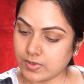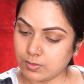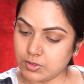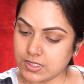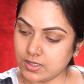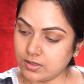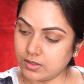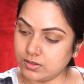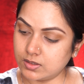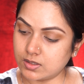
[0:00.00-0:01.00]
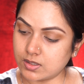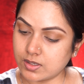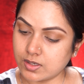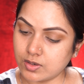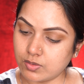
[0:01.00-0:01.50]
I'm going to take another
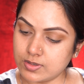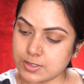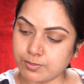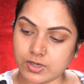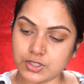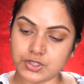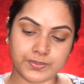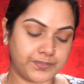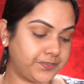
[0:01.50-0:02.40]
crease brush